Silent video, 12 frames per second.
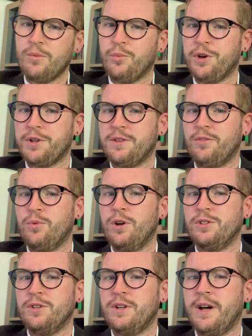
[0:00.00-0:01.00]
"Workers of the
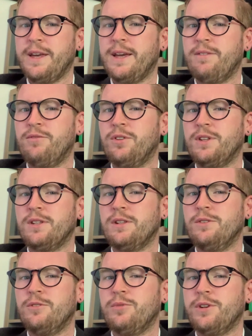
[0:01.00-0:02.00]
world, unite! You have nothing to
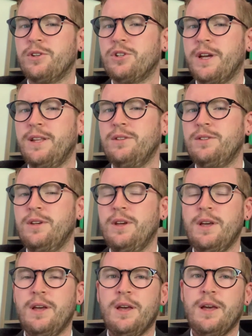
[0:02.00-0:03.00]
lose but your chains."
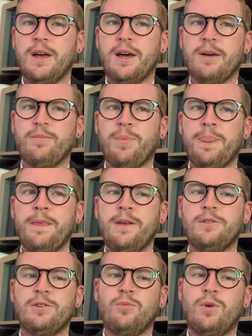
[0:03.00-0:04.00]

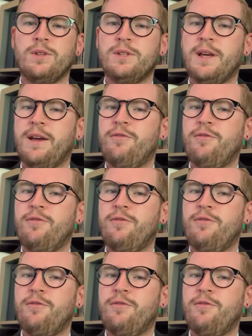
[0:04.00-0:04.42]
So once